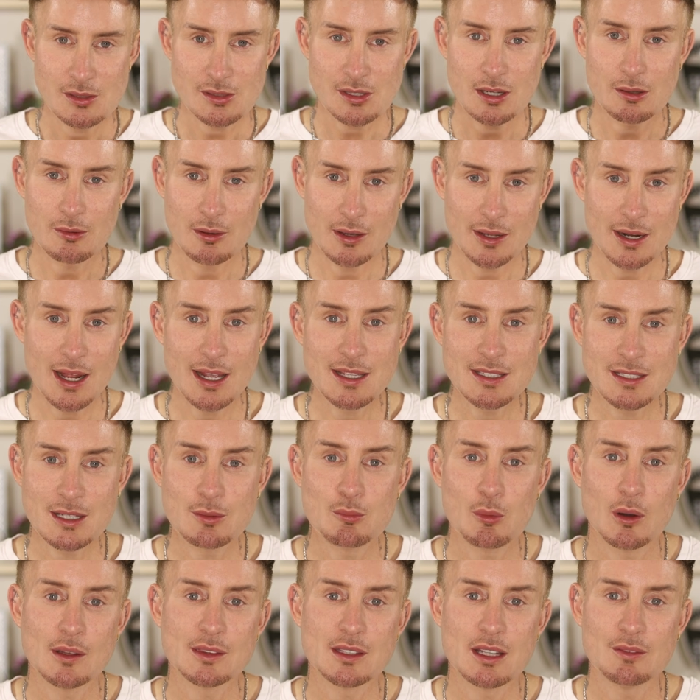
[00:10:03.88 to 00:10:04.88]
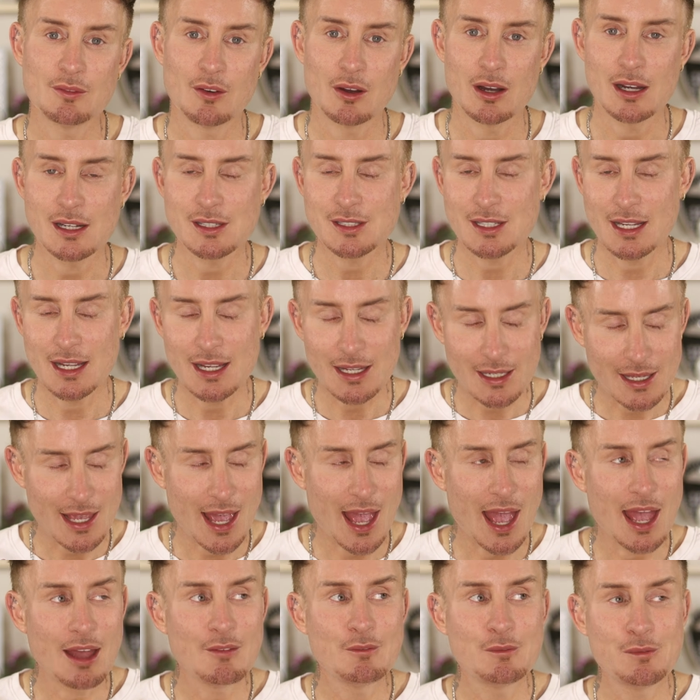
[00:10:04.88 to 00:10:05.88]
So an 8-in-1 device, it
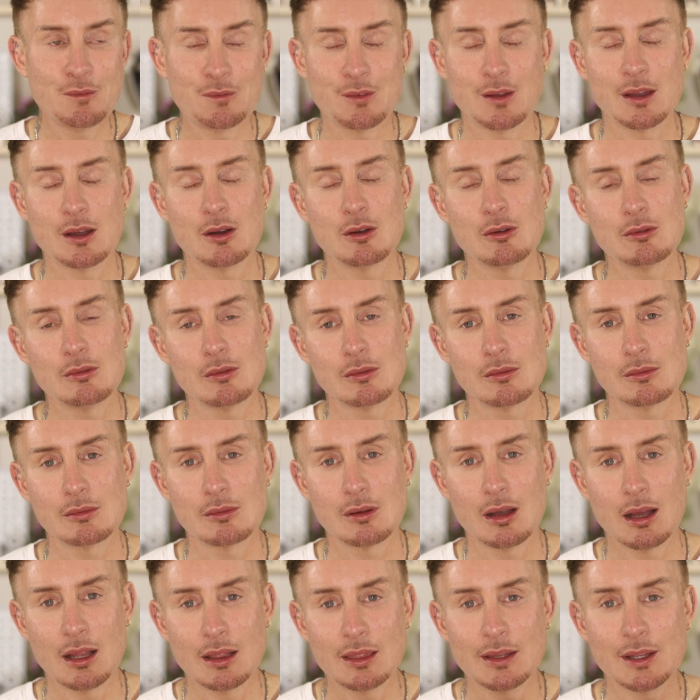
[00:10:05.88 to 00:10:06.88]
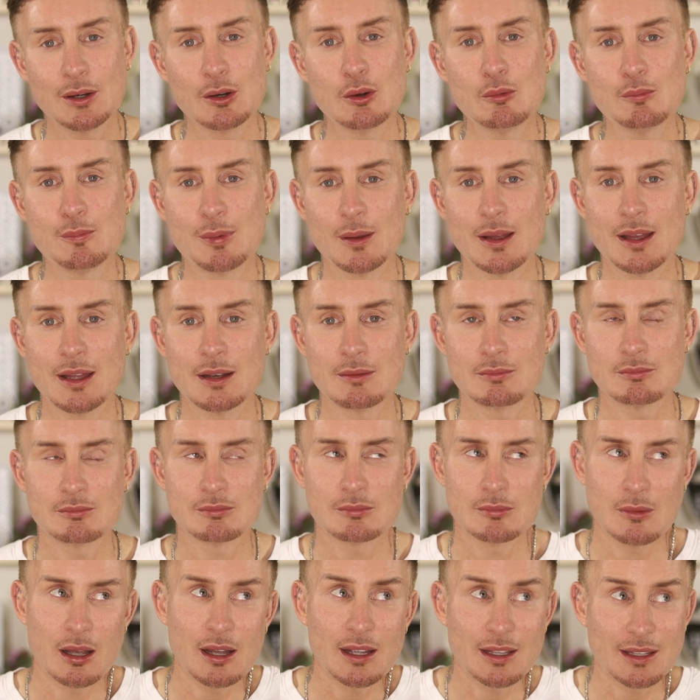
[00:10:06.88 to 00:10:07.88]
can feel a little bit,
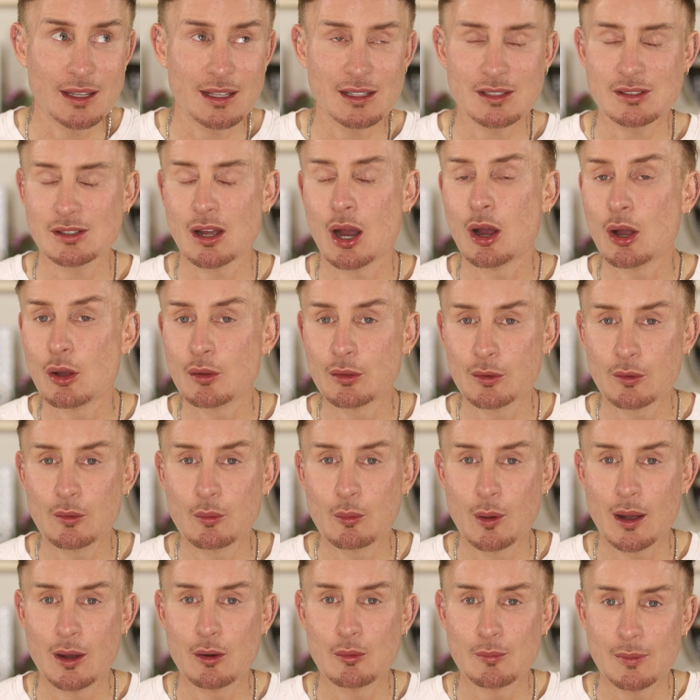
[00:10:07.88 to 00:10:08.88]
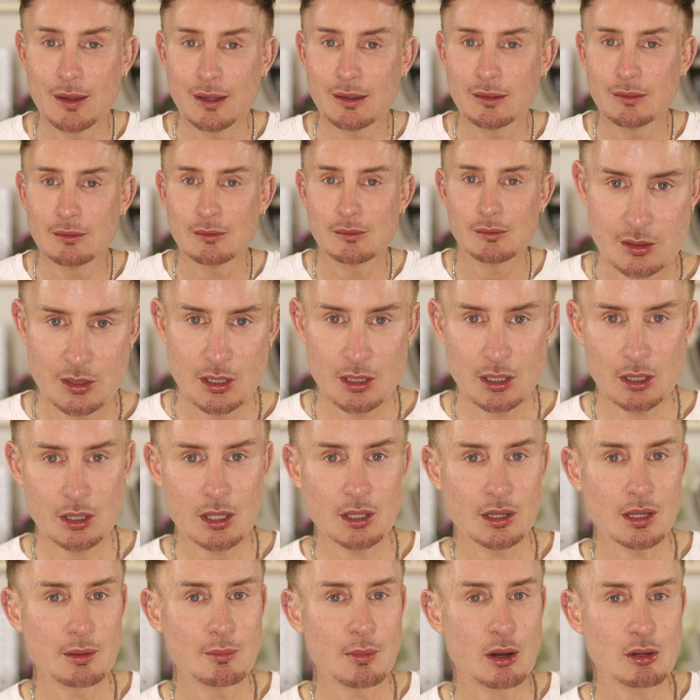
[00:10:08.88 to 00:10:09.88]
I guess, overwhelming. You look
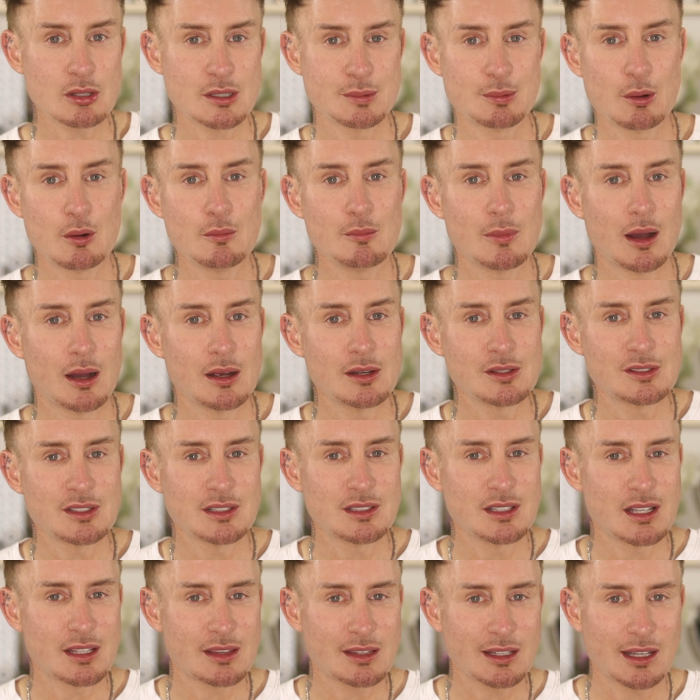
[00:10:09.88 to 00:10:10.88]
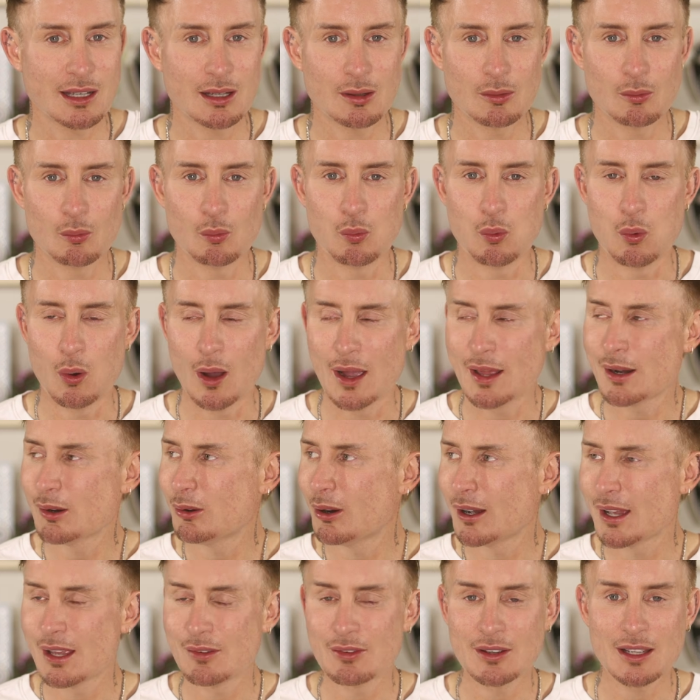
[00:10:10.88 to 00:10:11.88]
at the multiple modes and you think, where do
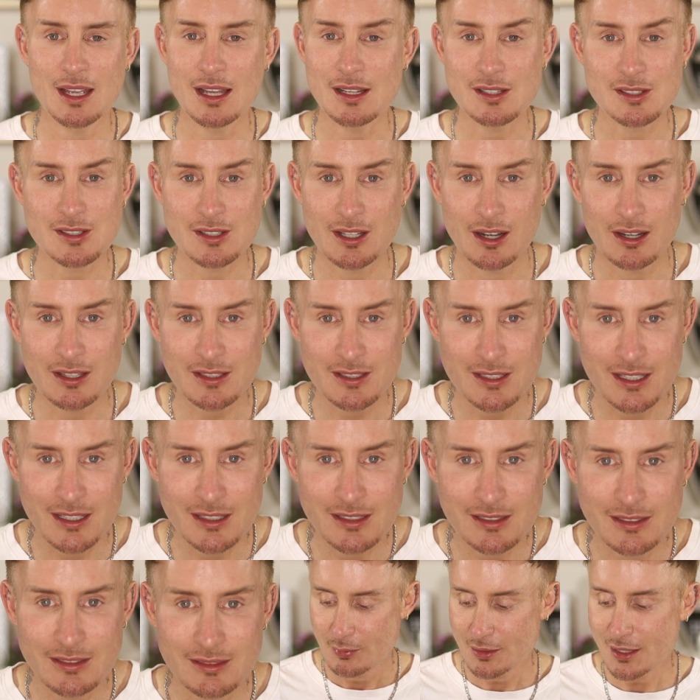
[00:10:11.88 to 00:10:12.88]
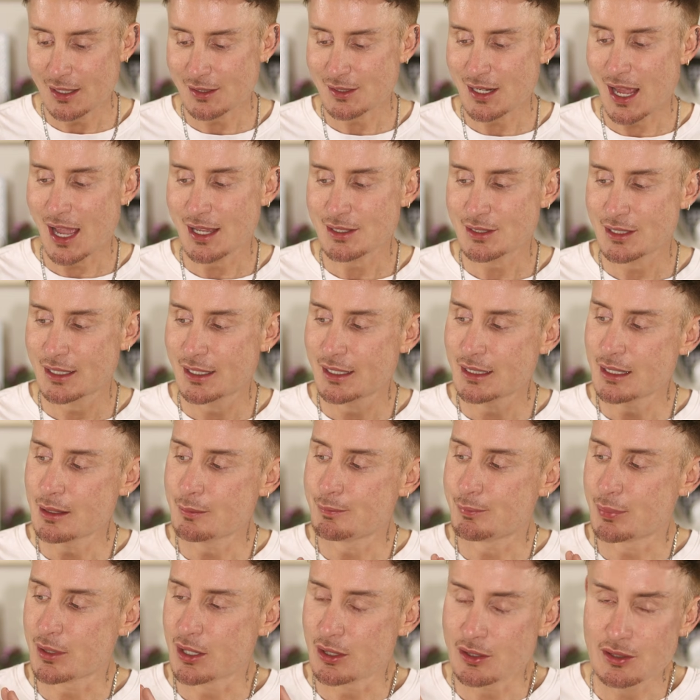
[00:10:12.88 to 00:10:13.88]
I even get started? But that's actually the
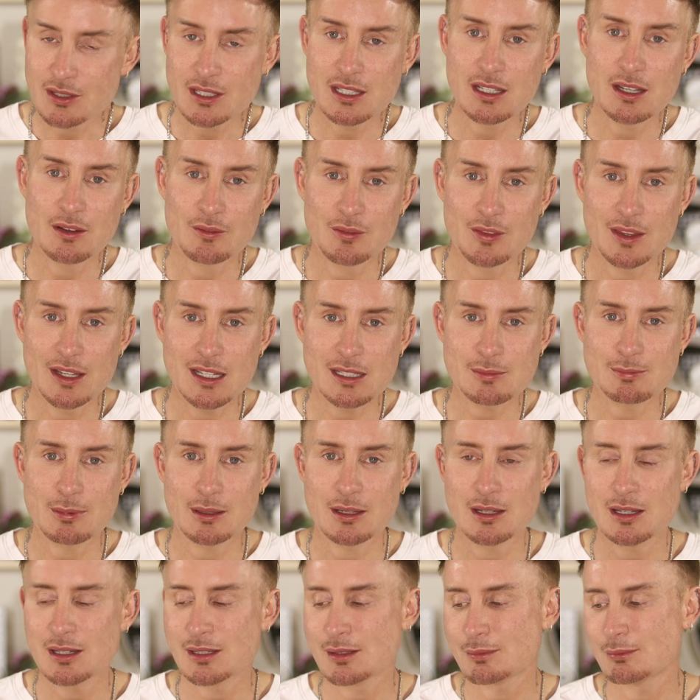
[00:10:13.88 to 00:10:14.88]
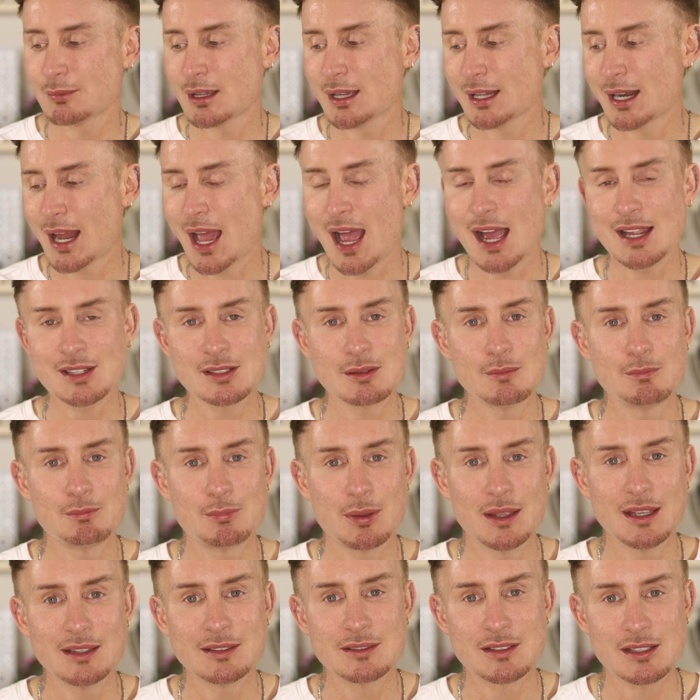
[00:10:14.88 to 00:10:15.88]
beauty of this, because it hasn't
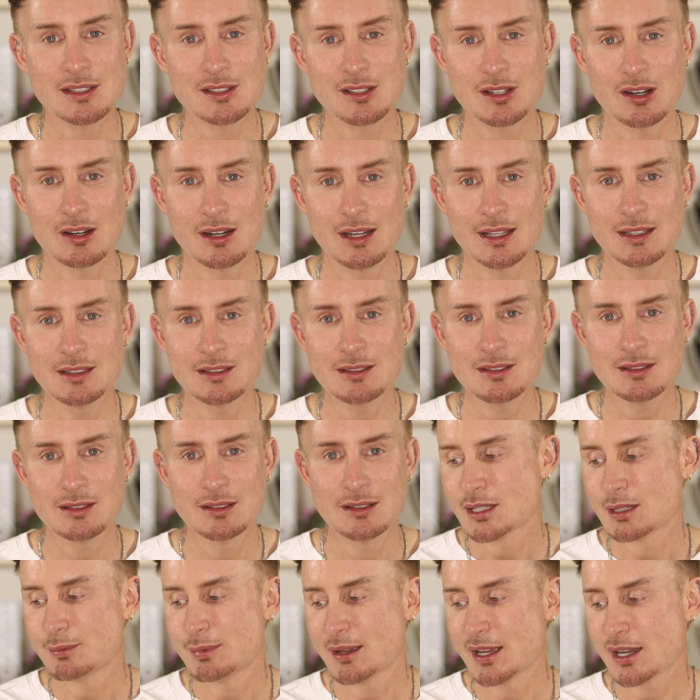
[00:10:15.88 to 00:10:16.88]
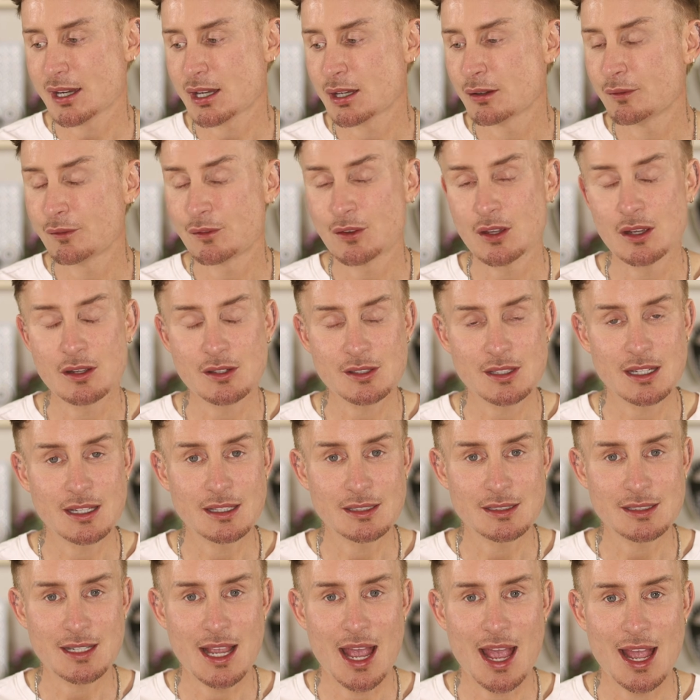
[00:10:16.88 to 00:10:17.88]
been designed to be a
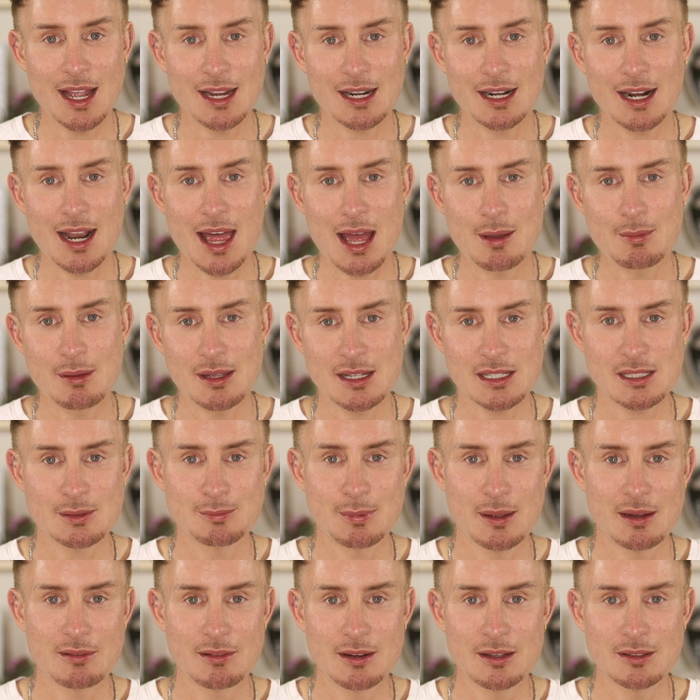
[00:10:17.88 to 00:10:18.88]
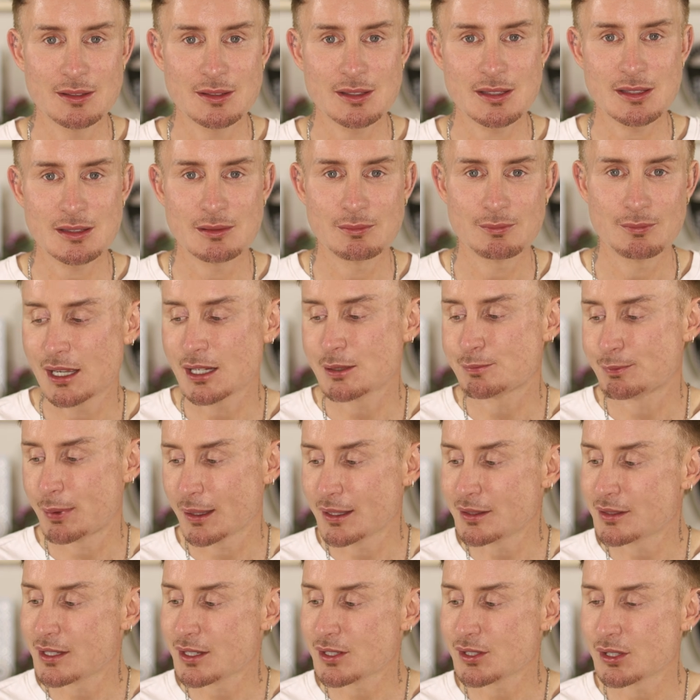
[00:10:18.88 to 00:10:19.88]
confusing tech lab experience. It's
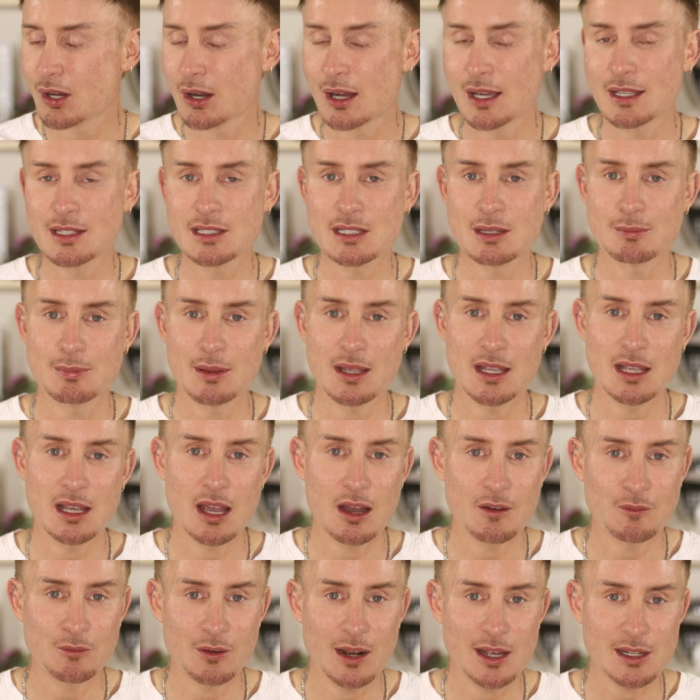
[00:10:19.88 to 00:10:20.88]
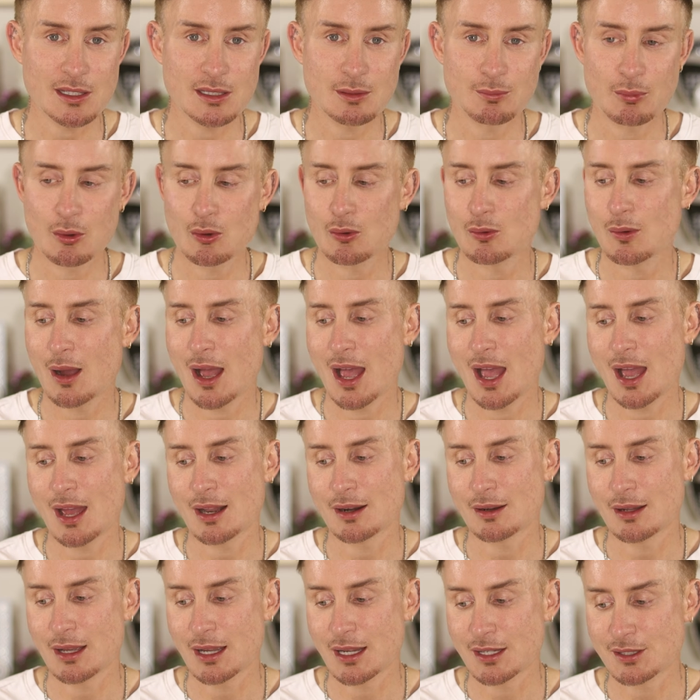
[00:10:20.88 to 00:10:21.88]
been designed to be a flexible
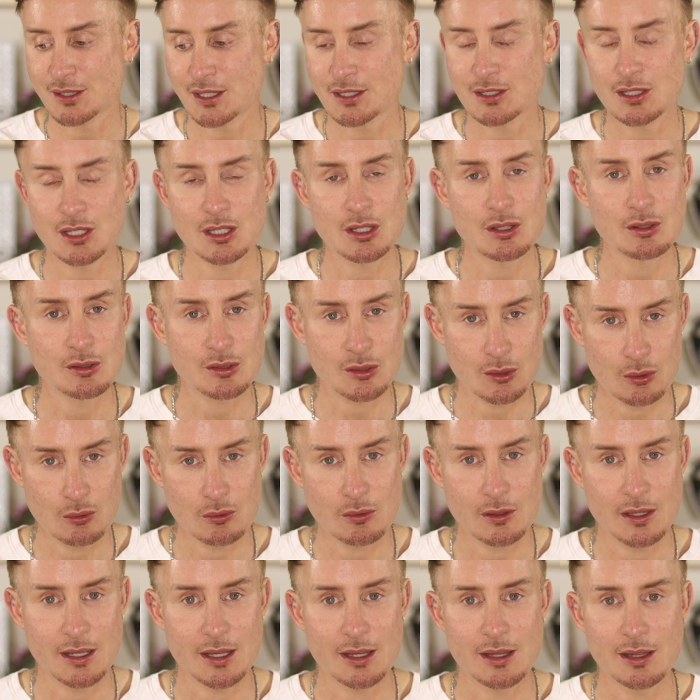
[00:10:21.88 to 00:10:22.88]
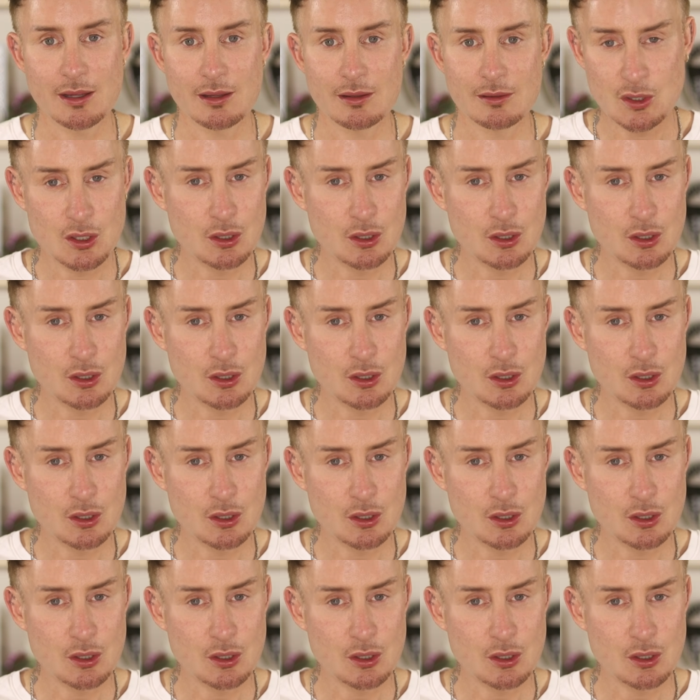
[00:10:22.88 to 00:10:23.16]
and easy to use toolkit.